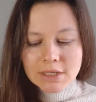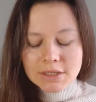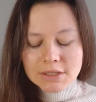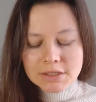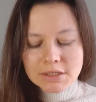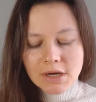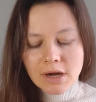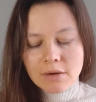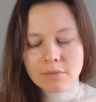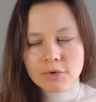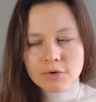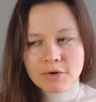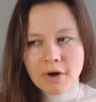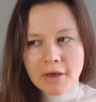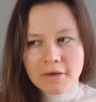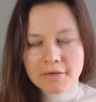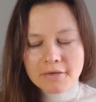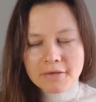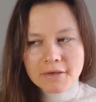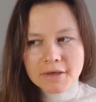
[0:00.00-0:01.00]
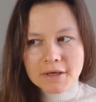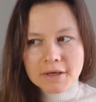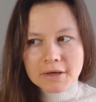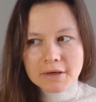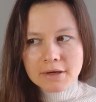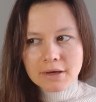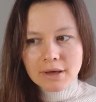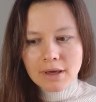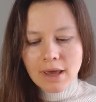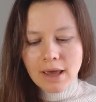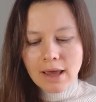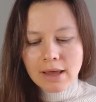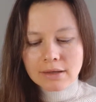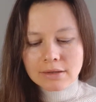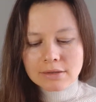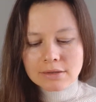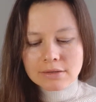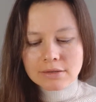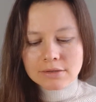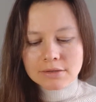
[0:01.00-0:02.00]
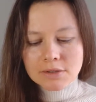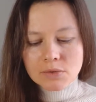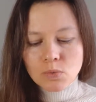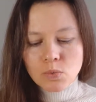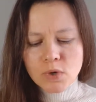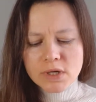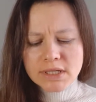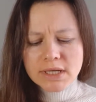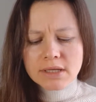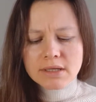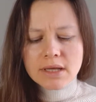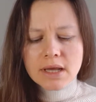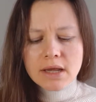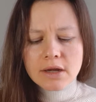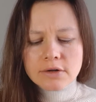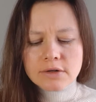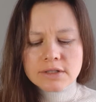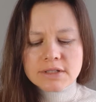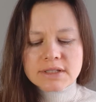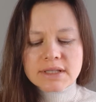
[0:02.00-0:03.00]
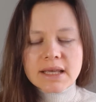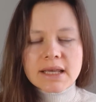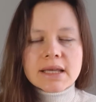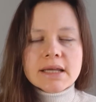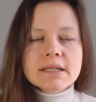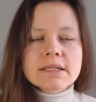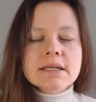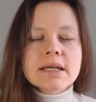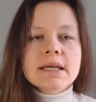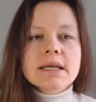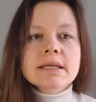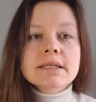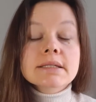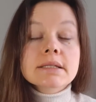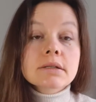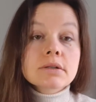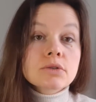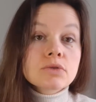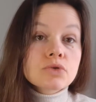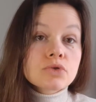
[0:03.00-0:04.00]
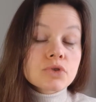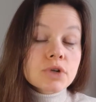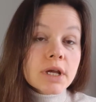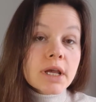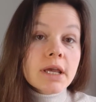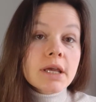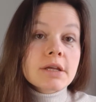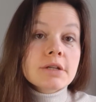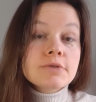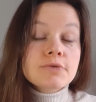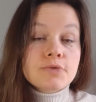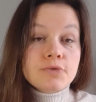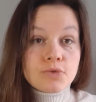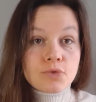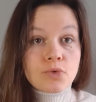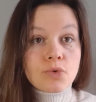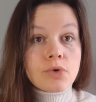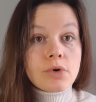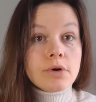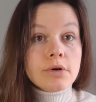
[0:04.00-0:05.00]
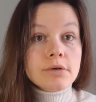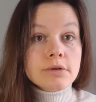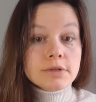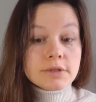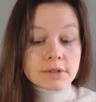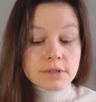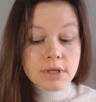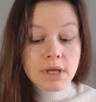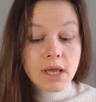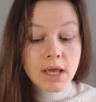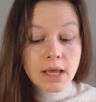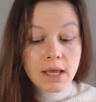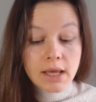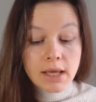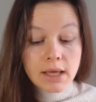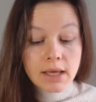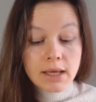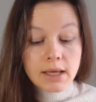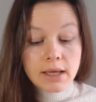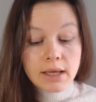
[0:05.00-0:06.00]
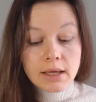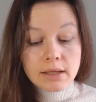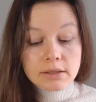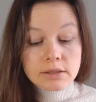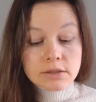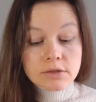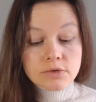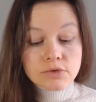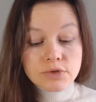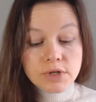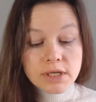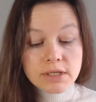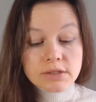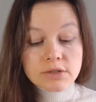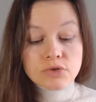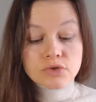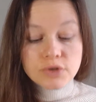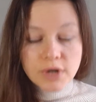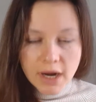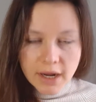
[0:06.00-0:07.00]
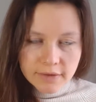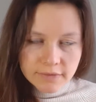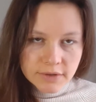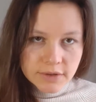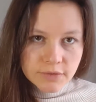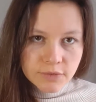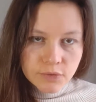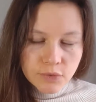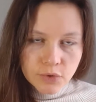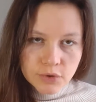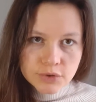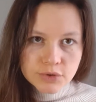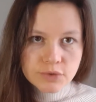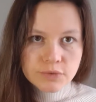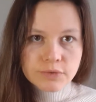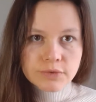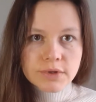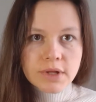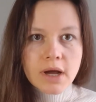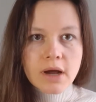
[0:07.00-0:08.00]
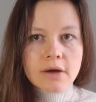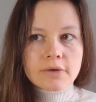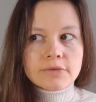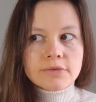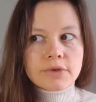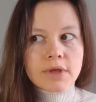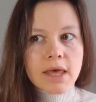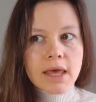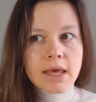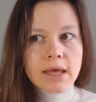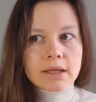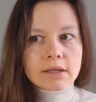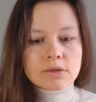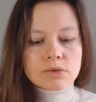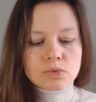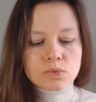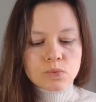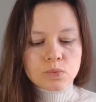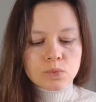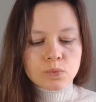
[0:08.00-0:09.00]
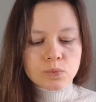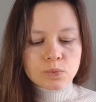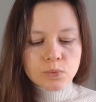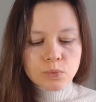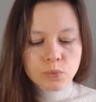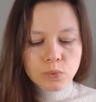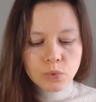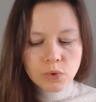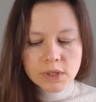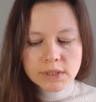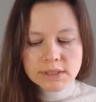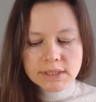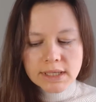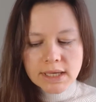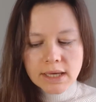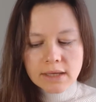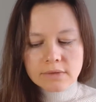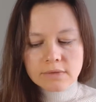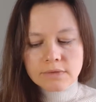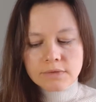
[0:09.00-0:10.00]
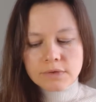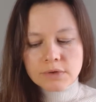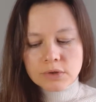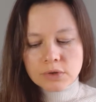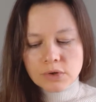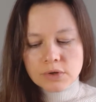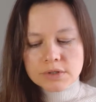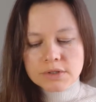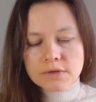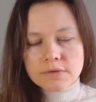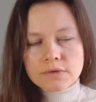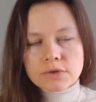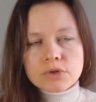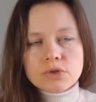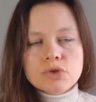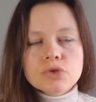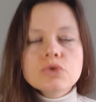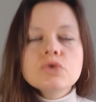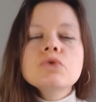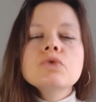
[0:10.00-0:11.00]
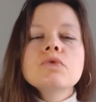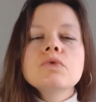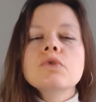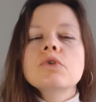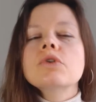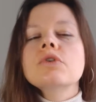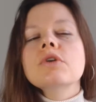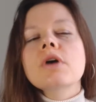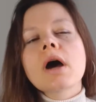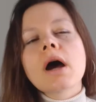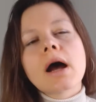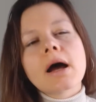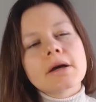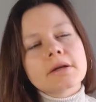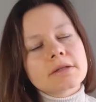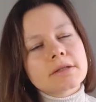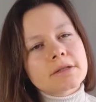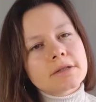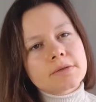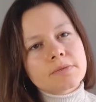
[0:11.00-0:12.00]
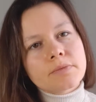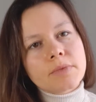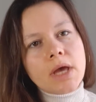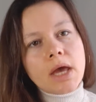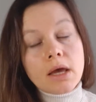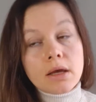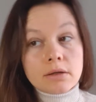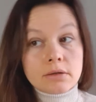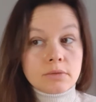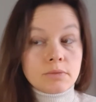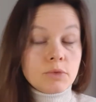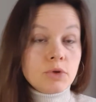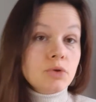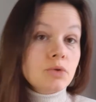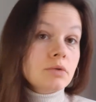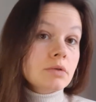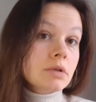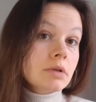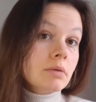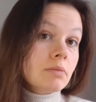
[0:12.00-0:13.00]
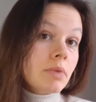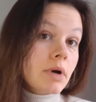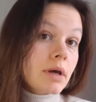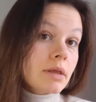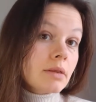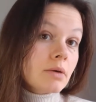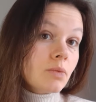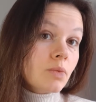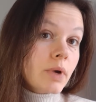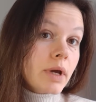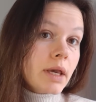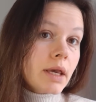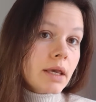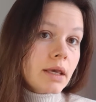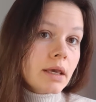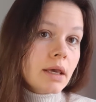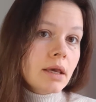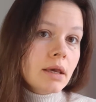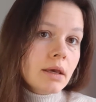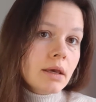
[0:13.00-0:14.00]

number, I think. And uh, what can Eros add as a great force and great driving force of love? And what can philosophy do for us? And music, by the way,